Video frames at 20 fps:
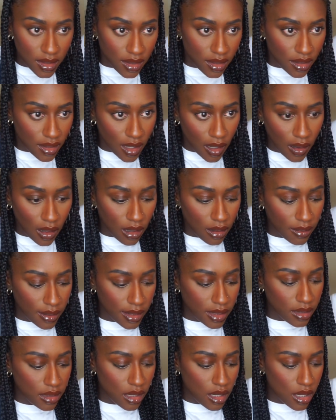y'all
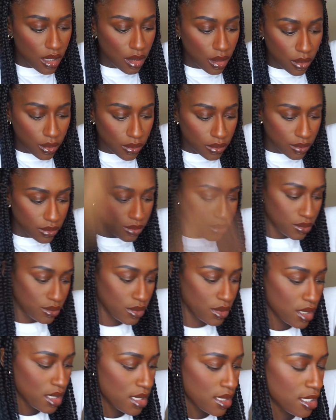already know
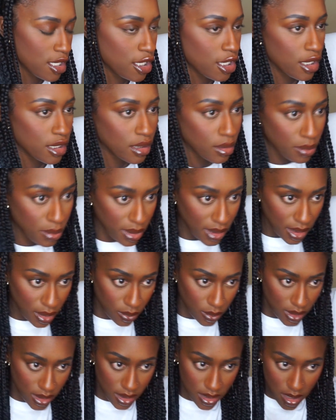the bun
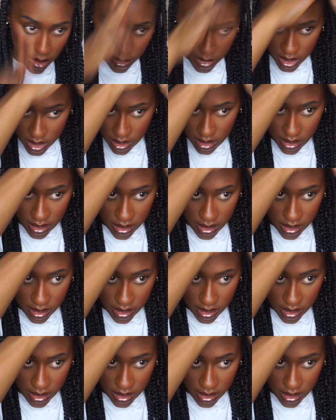was coming.